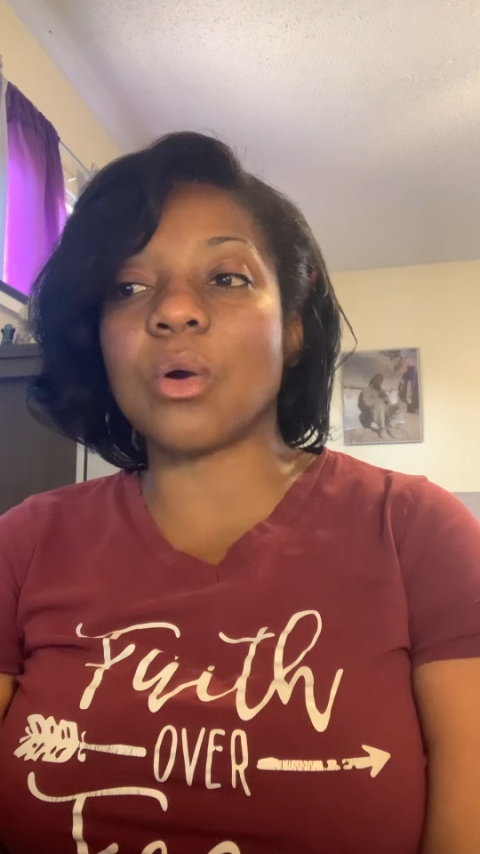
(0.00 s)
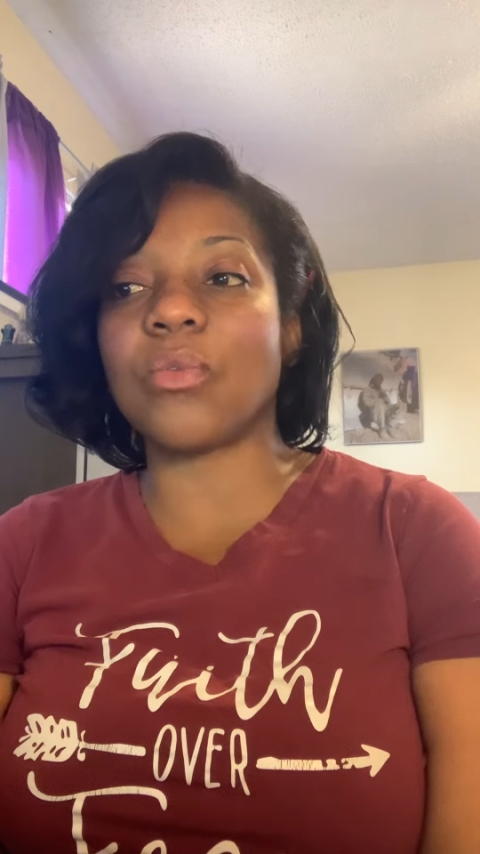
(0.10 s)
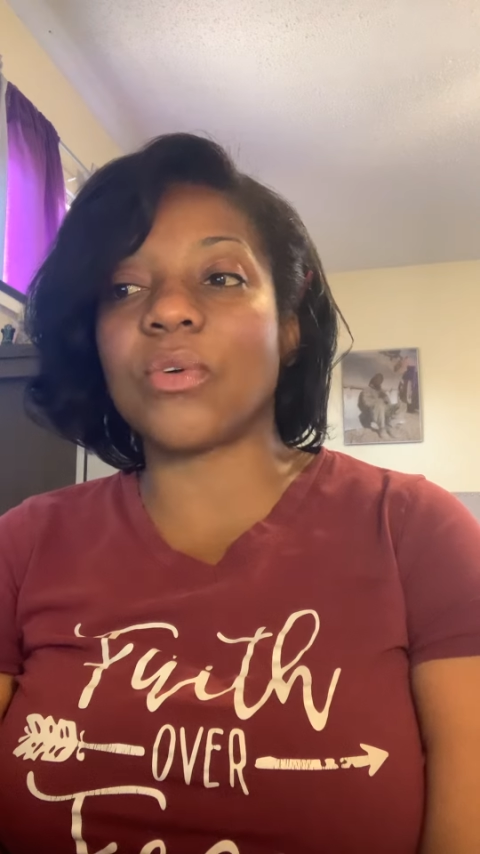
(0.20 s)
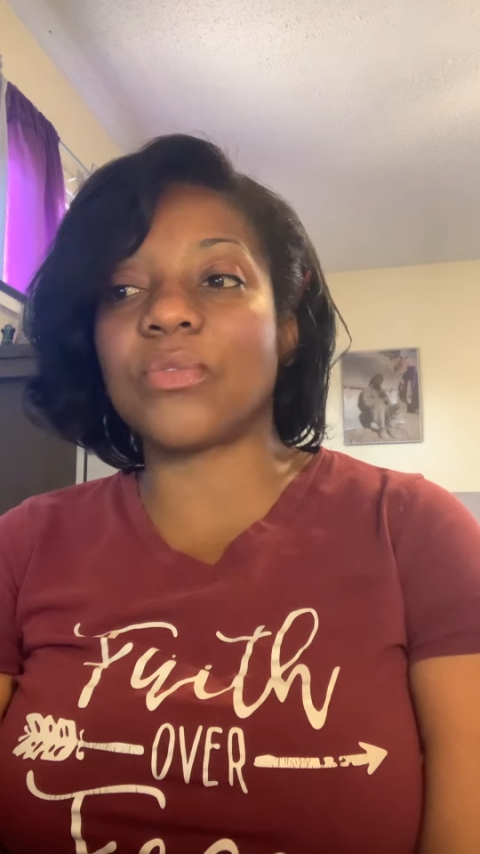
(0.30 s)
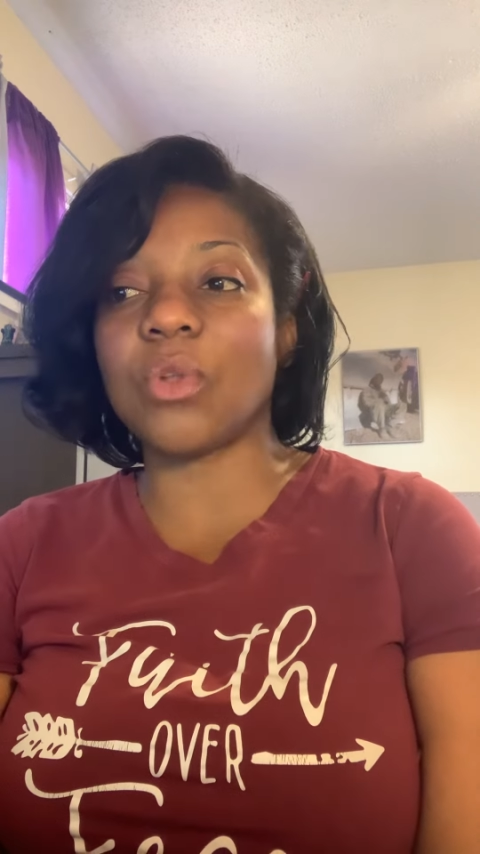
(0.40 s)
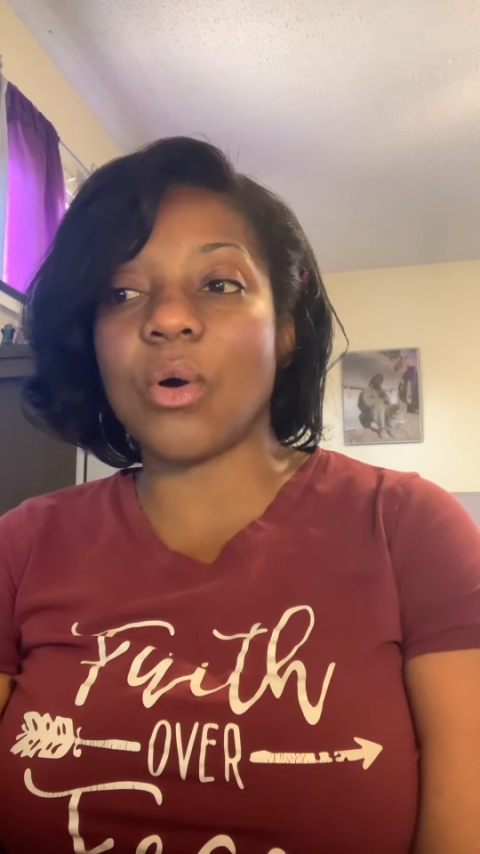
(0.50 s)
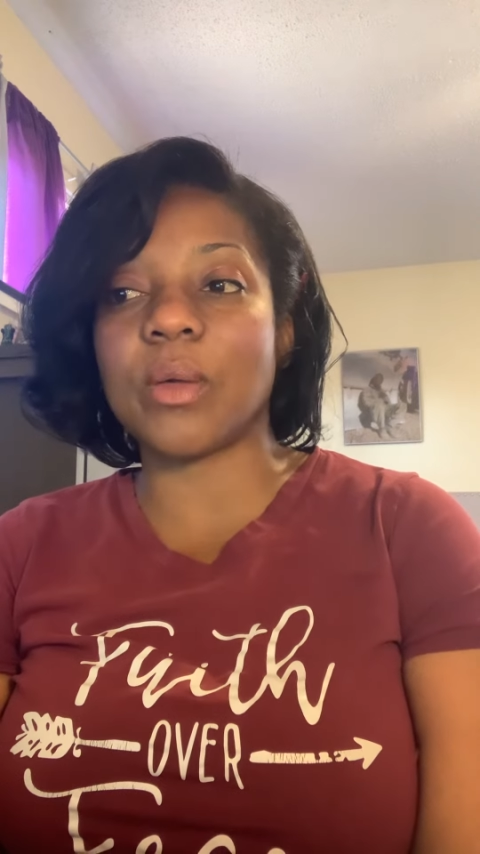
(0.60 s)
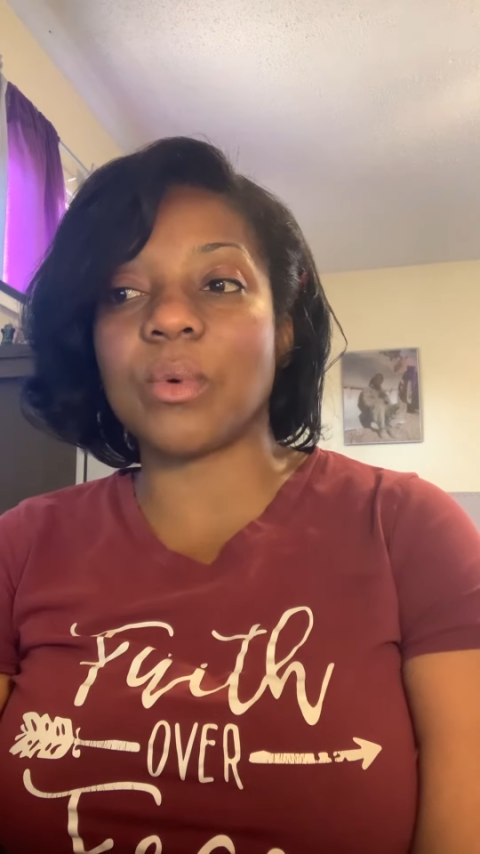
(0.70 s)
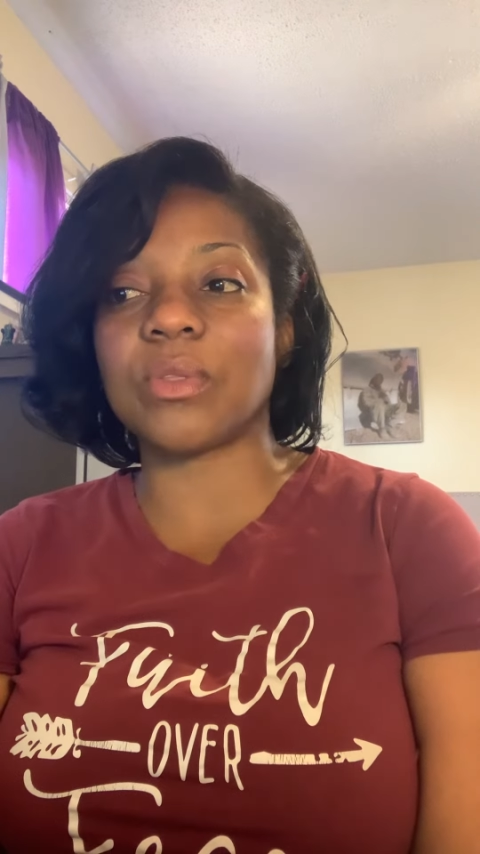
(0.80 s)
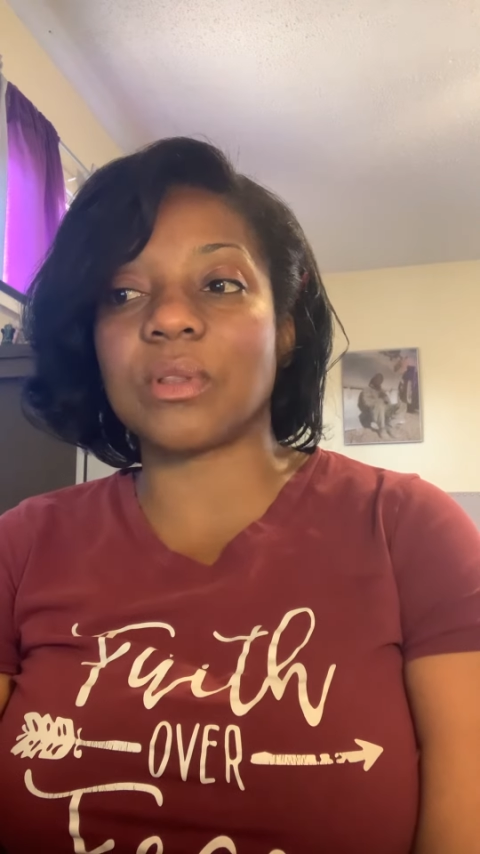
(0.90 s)

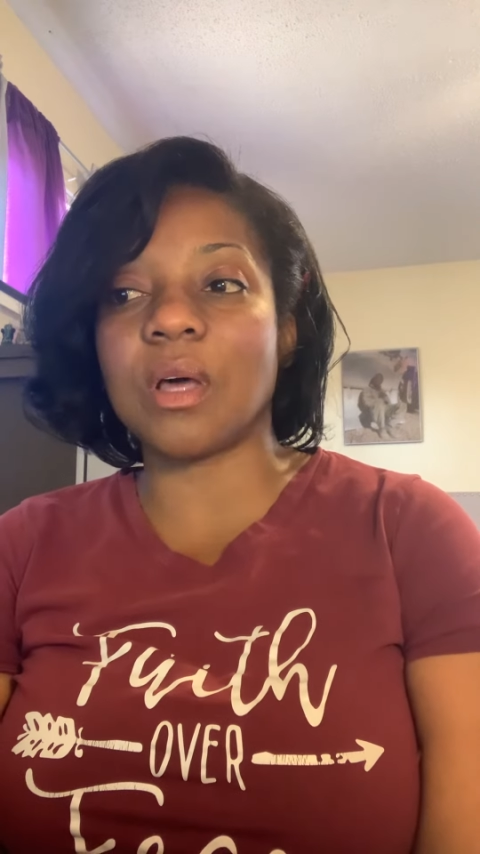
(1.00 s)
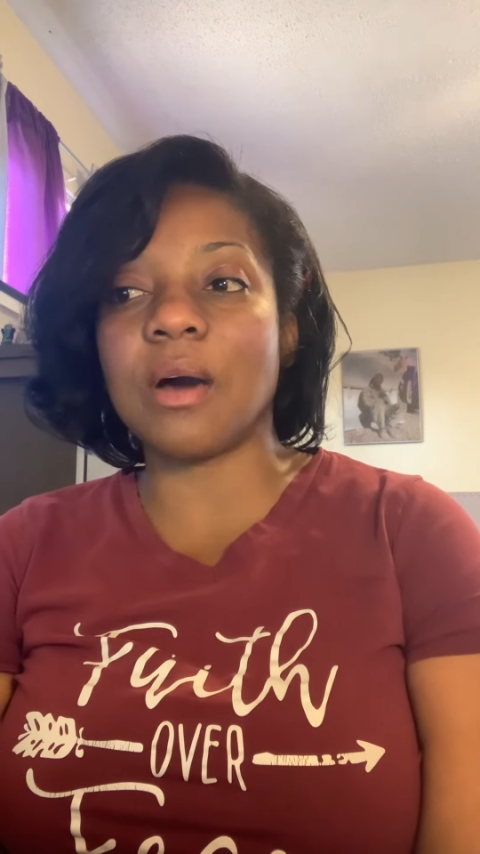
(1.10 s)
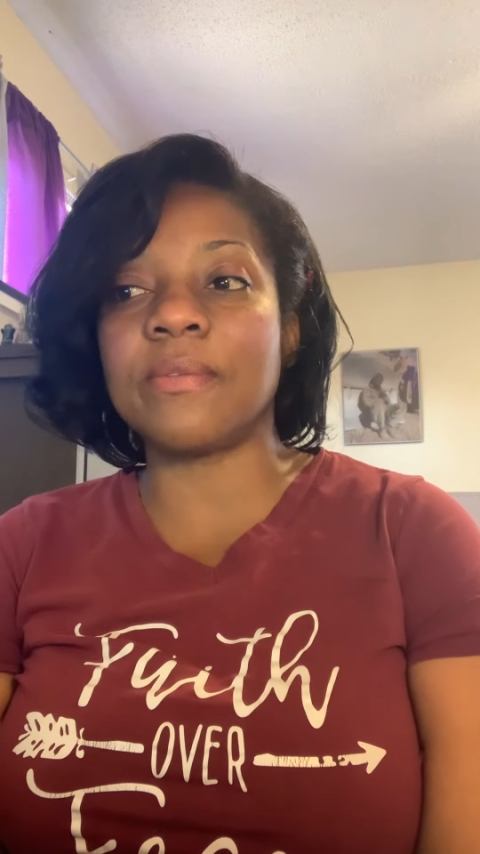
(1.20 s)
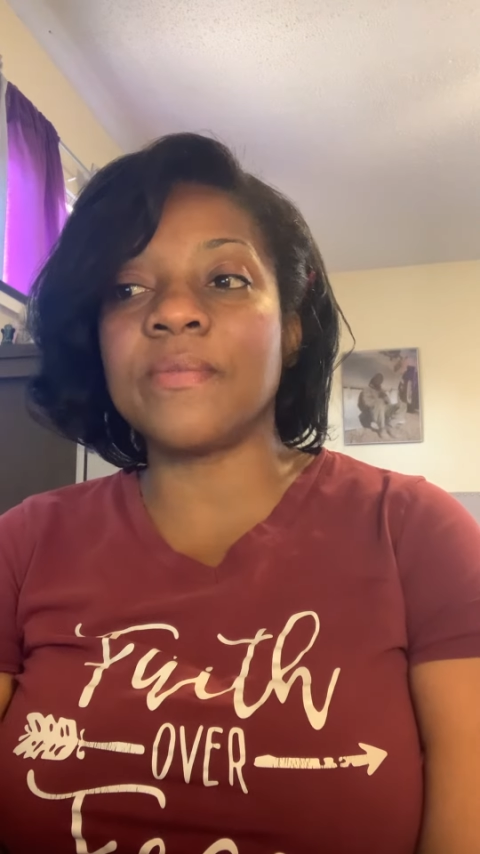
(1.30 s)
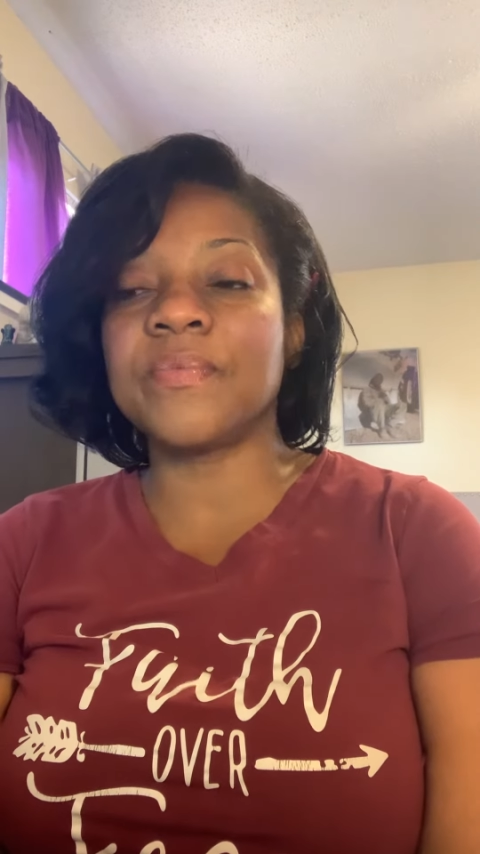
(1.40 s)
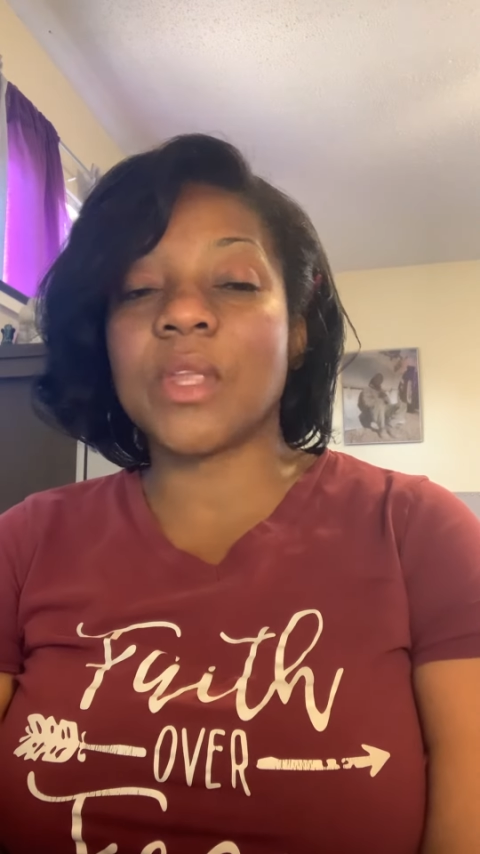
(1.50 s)
overflowing with love